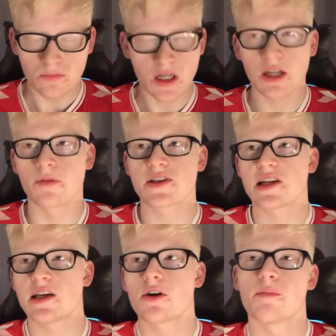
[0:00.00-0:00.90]
And obviously
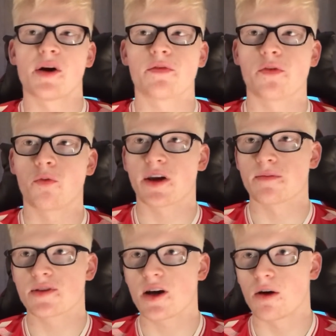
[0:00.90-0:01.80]
he got both of
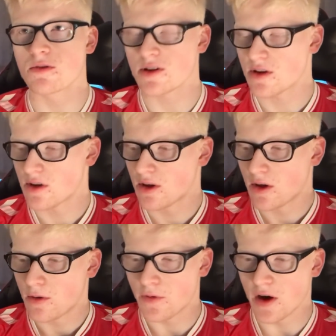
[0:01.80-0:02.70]
Wycombe's goals.
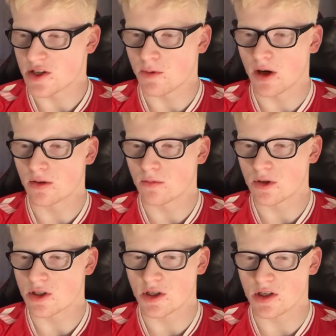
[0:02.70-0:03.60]
First one
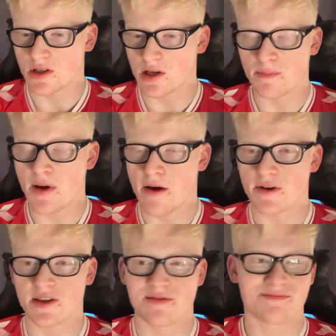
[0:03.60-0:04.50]
was just
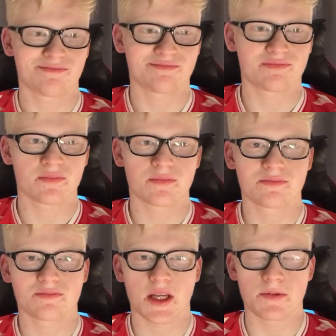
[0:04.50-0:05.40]
embarrassing.
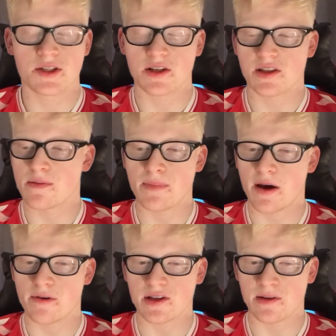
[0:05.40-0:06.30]
It was just
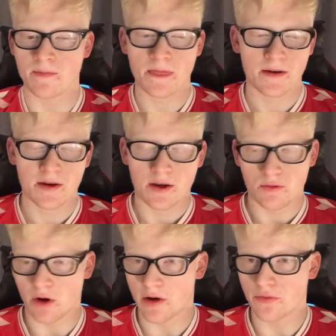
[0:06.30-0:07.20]
embarrassing.
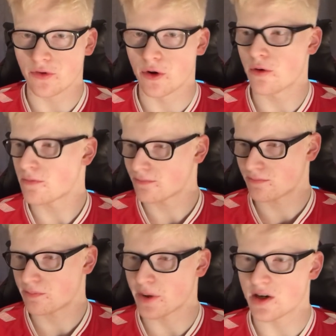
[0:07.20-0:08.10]
Ran through,
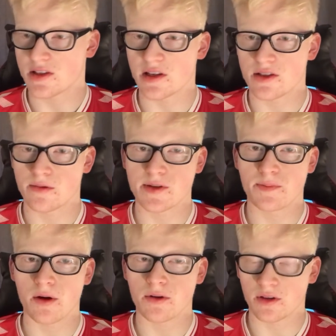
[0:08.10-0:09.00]
passed it to his
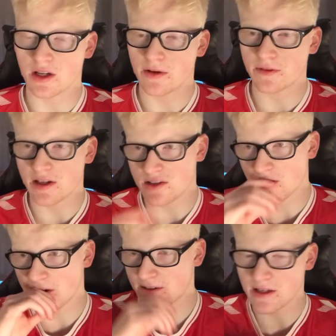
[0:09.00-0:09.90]
bloke on the left-hand
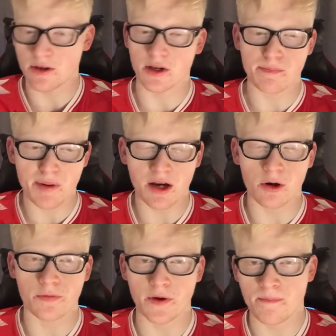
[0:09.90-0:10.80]
side. He got it back
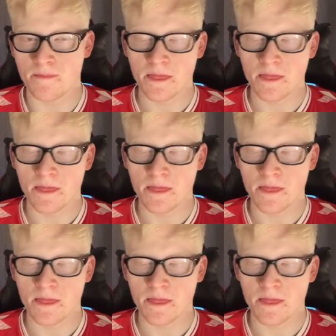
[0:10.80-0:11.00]
off him.